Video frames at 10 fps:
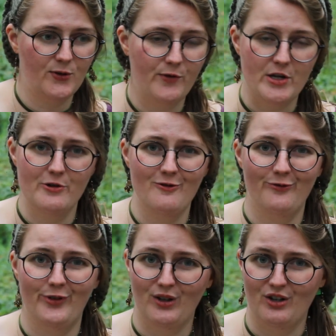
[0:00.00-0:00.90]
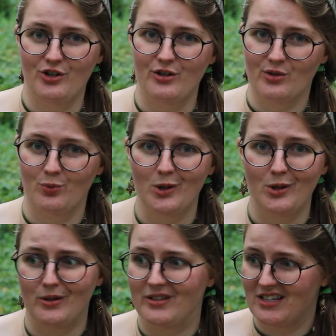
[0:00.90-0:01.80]
few villagers'
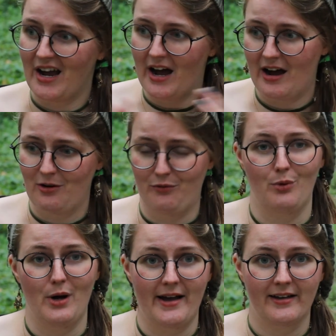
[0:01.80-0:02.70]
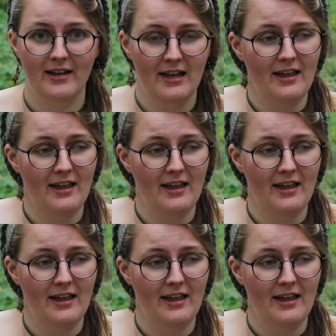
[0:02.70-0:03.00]
worlds out of whack,